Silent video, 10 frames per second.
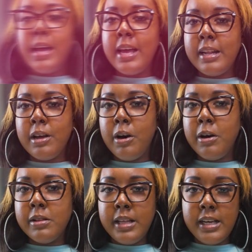and
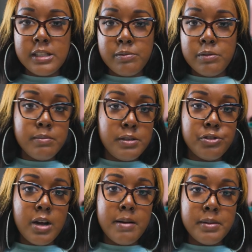all links will be
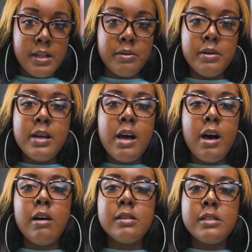dropped below.
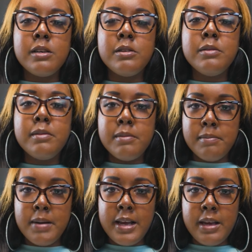Also,
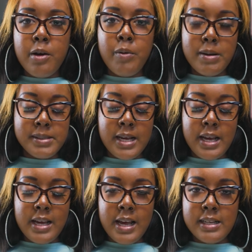my
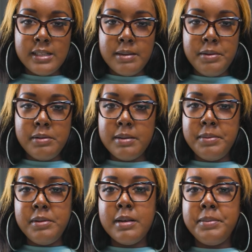website at
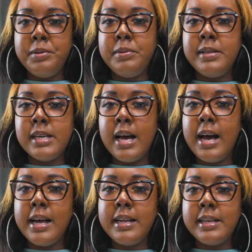
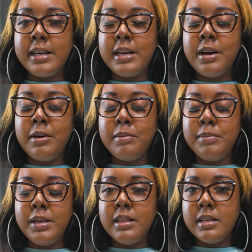
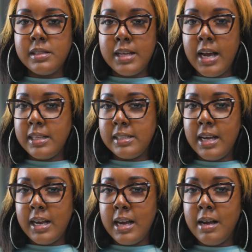
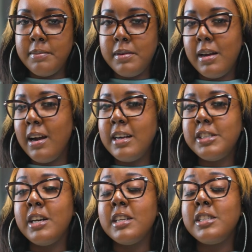www.nicolebthestylist.com. All right,
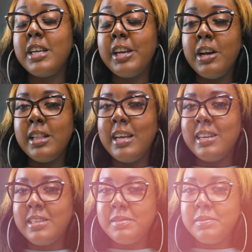y'all, check y'all later.